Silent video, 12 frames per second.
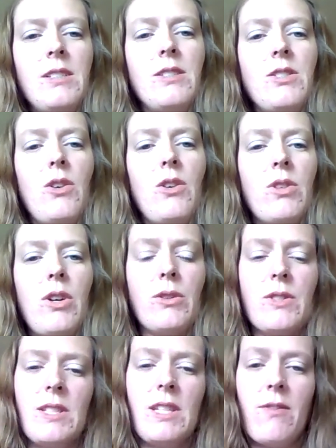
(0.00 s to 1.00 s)
don't
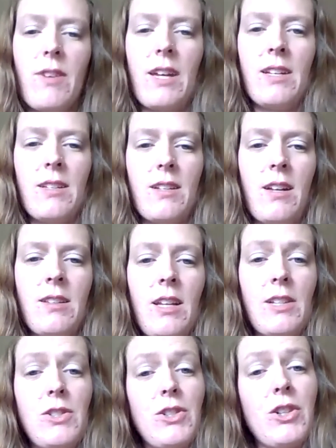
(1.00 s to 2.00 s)
host the event
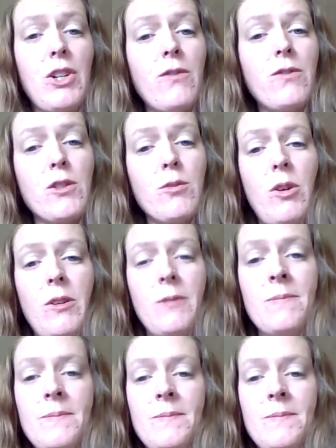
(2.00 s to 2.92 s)
unless you're comfortable.